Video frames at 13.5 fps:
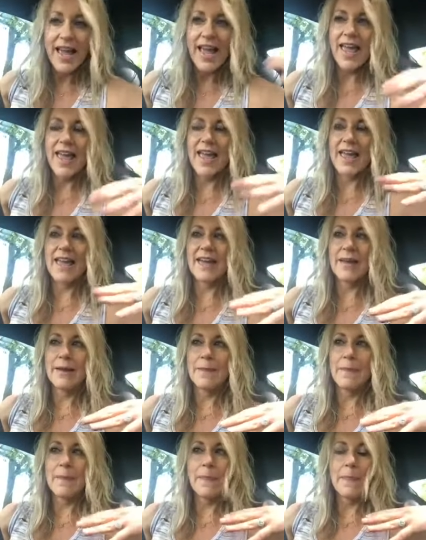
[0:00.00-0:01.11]

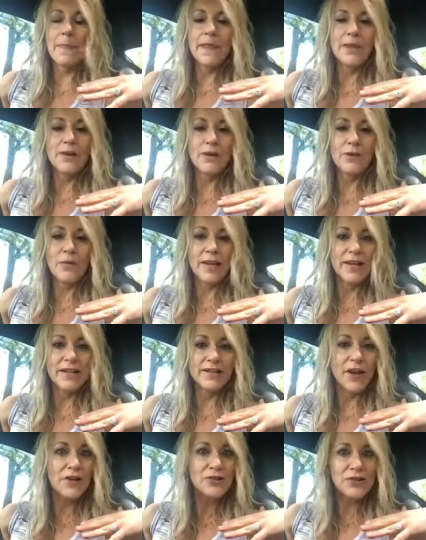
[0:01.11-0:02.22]
and you know
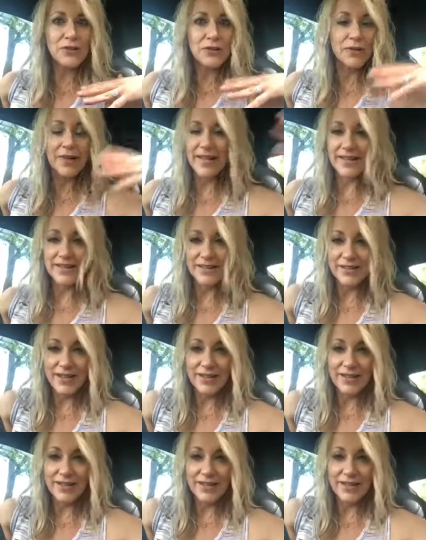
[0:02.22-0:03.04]
it's all true it's